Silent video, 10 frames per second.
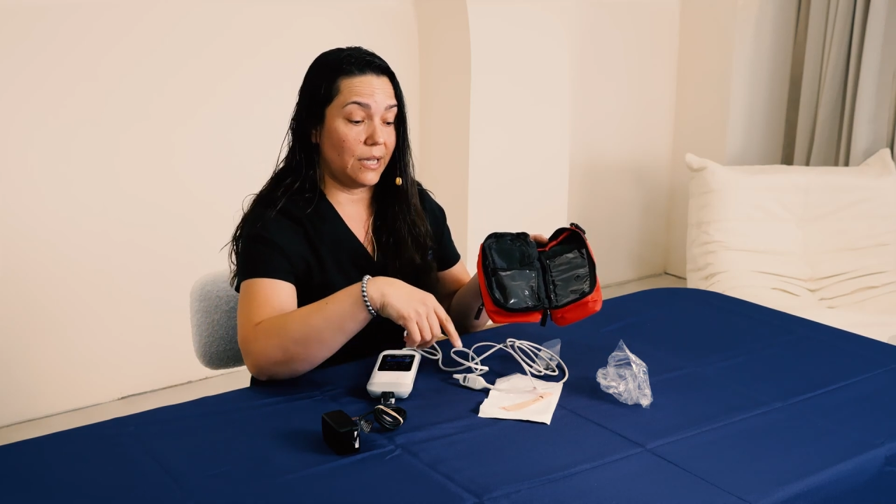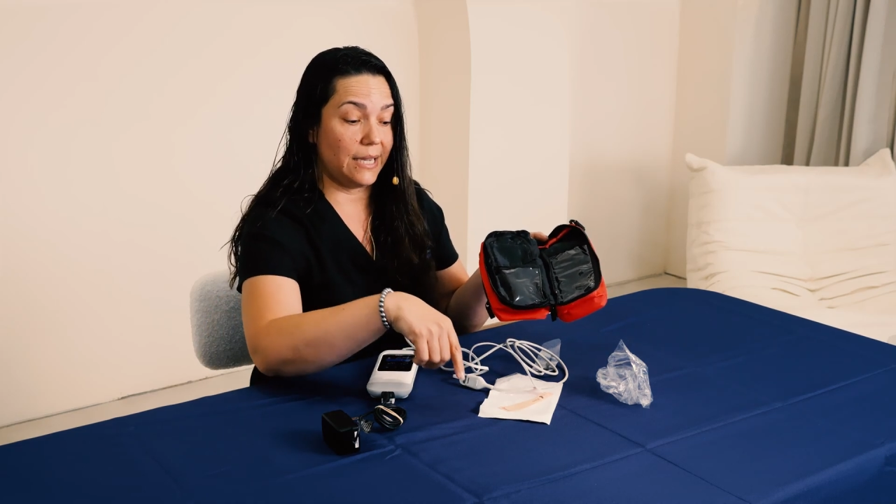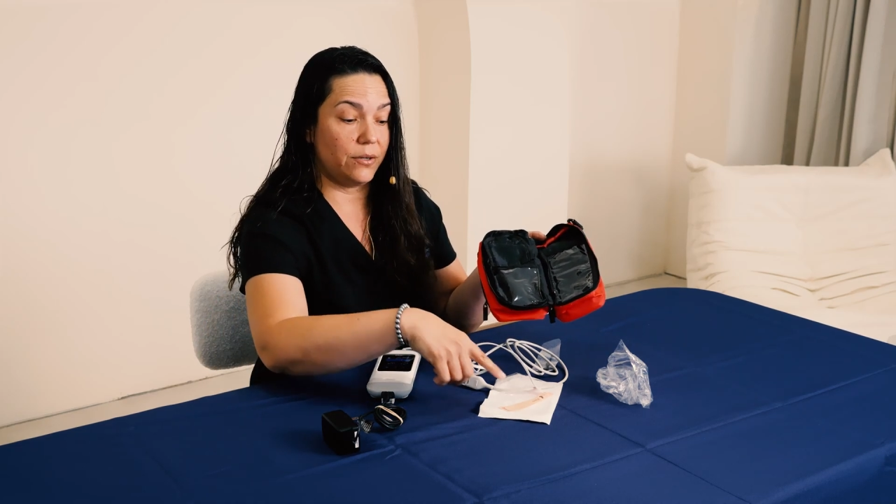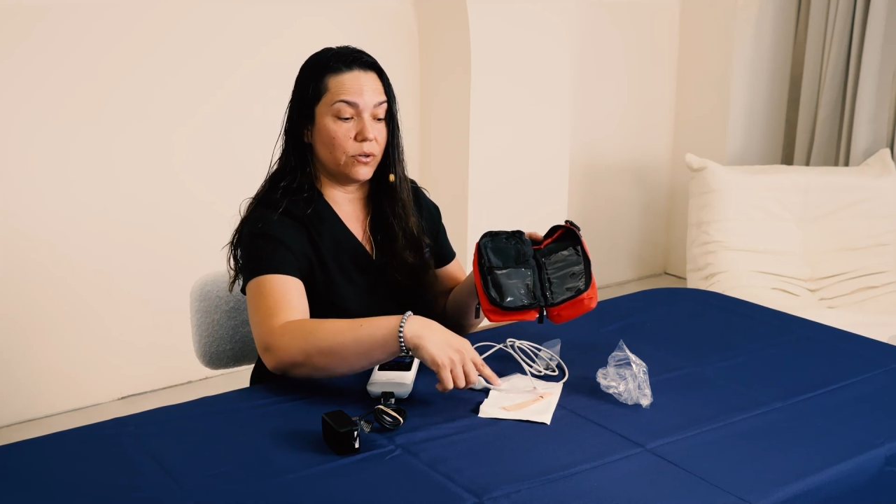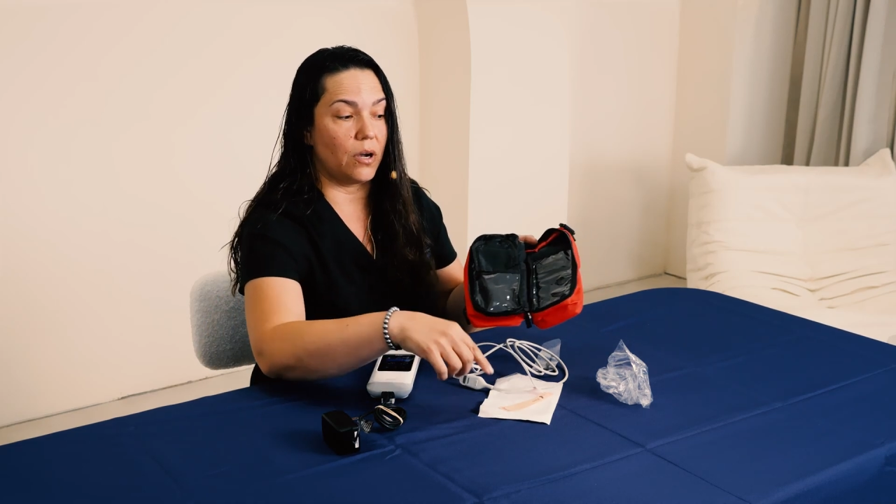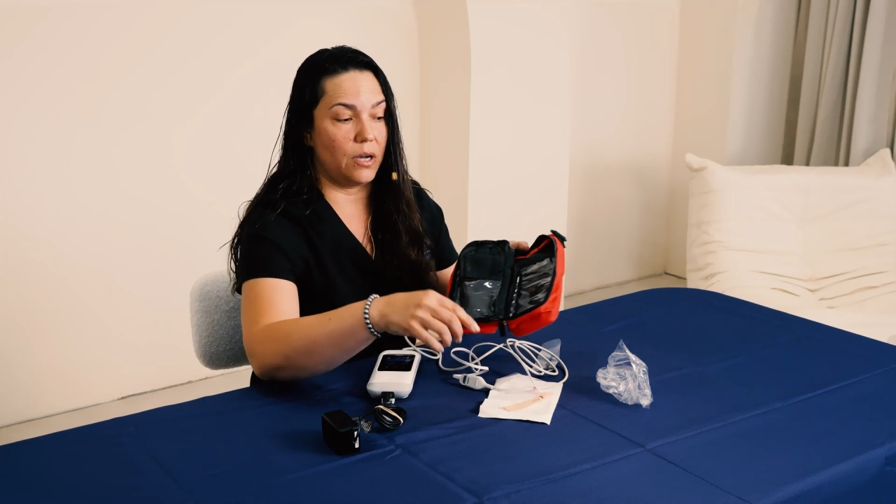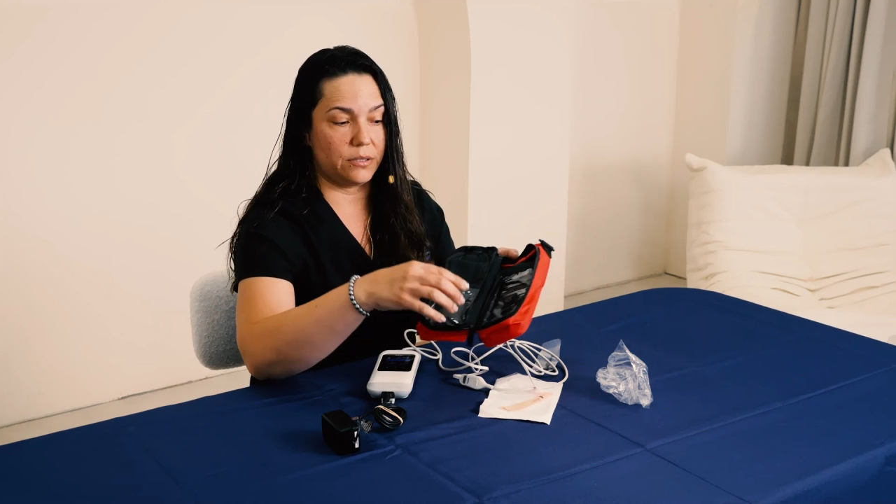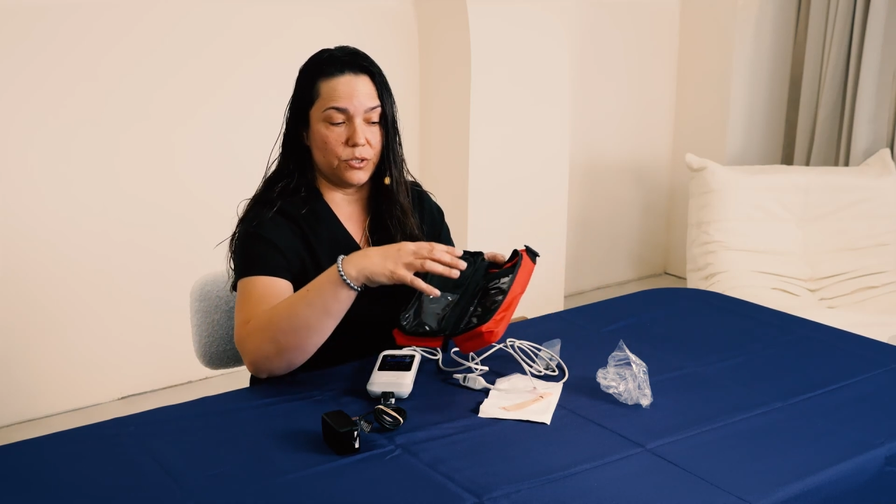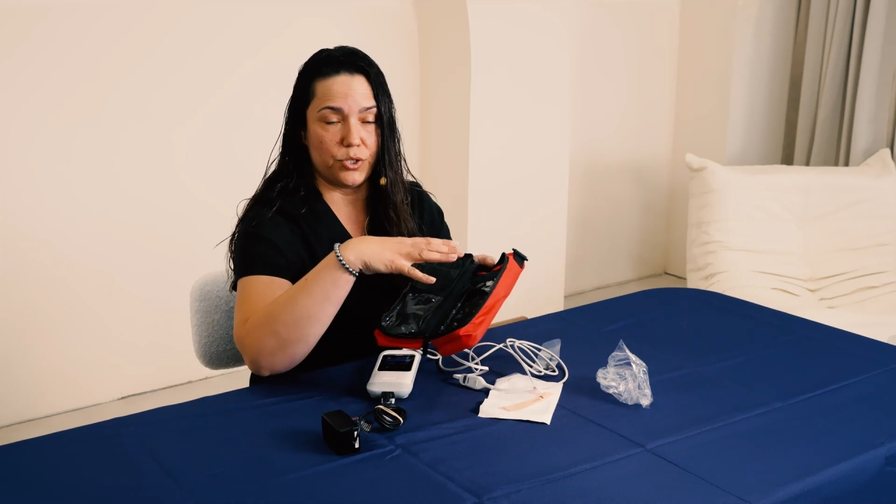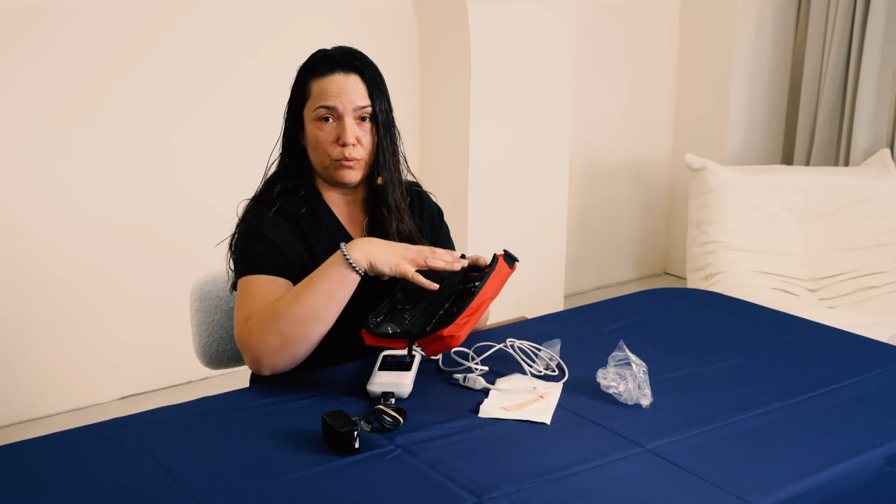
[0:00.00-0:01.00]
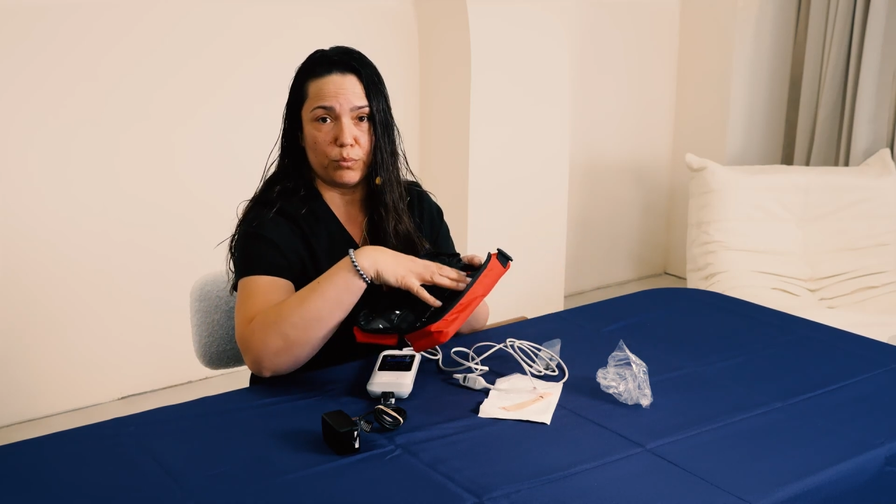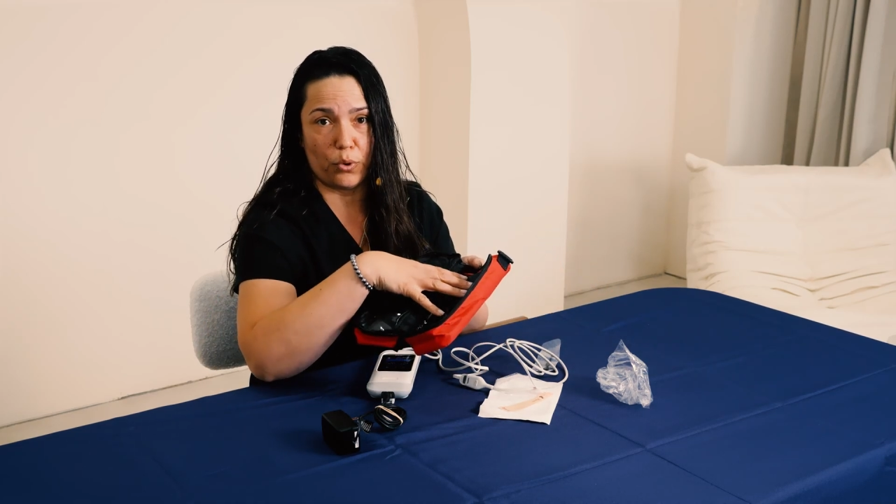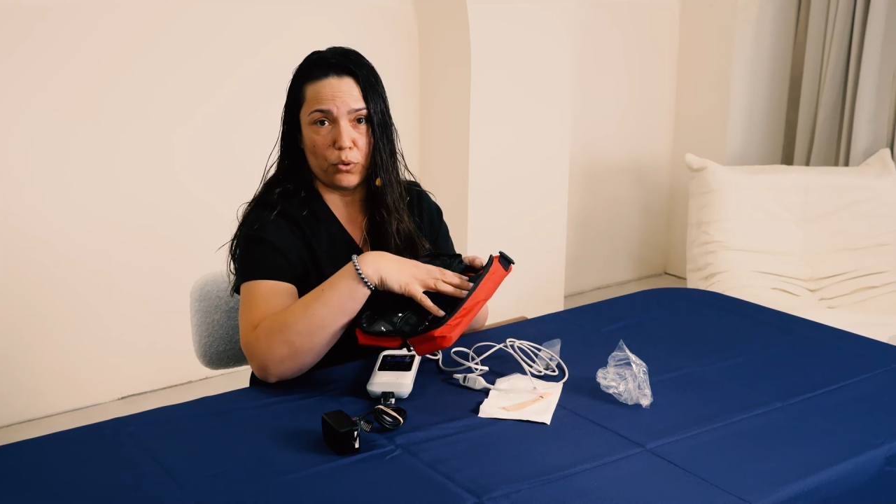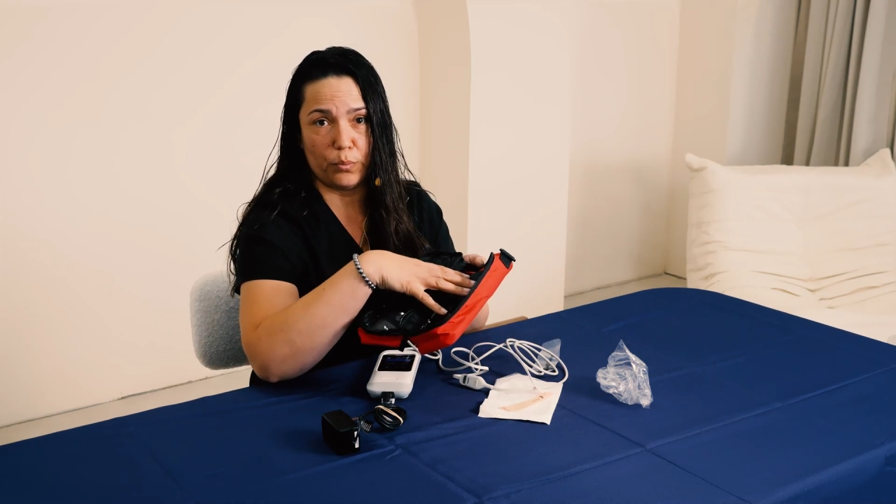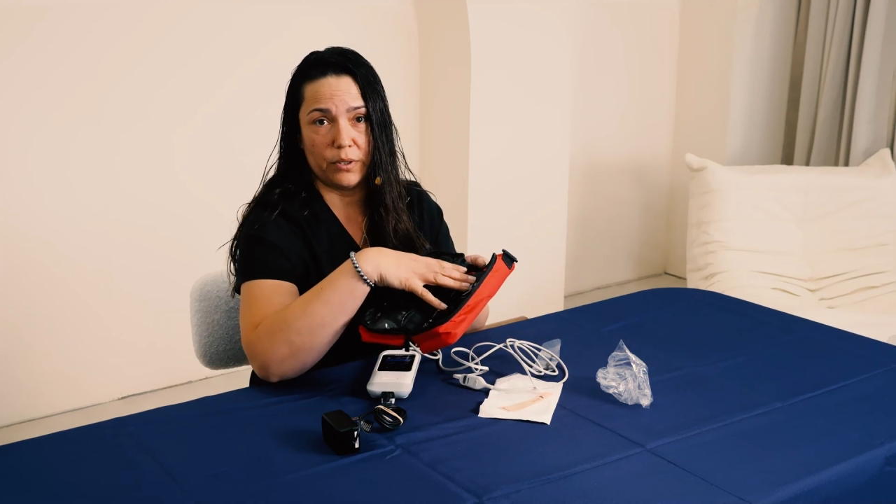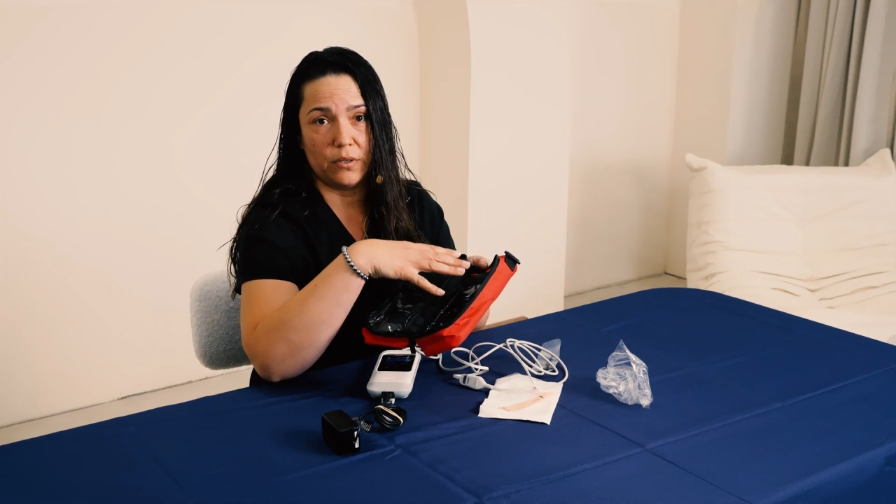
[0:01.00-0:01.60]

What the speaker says: and your oxygen probe